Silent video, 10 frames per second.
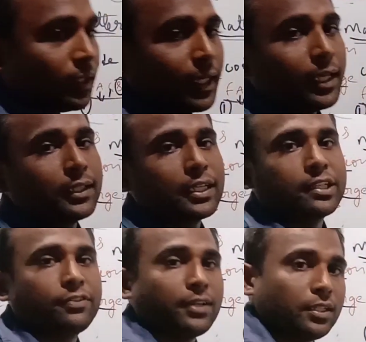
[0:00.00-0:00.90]
electric
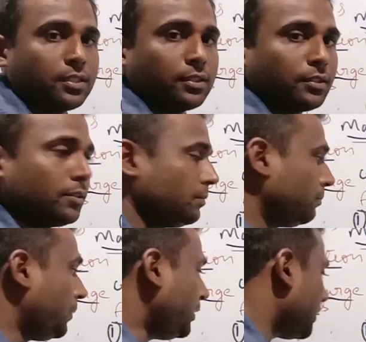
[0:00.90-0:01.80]
field.
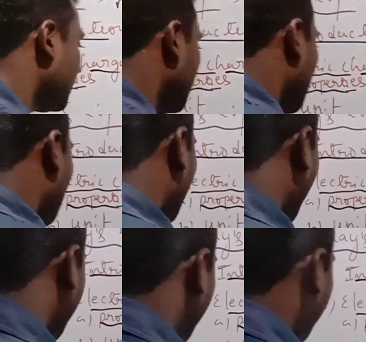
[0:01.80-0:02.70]
Means,
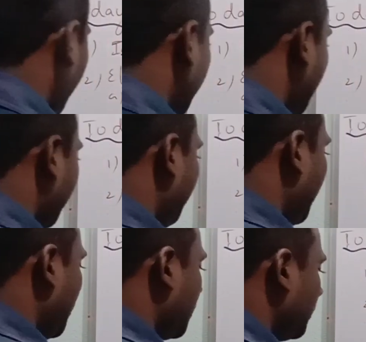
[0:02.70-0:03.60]
what is electric
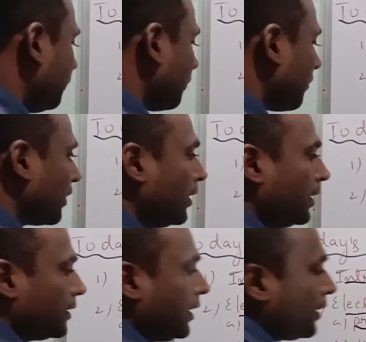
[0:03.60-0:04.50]
field?
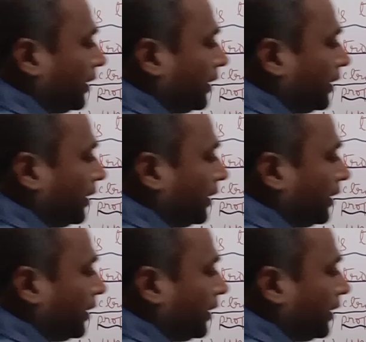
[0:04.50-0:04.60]
The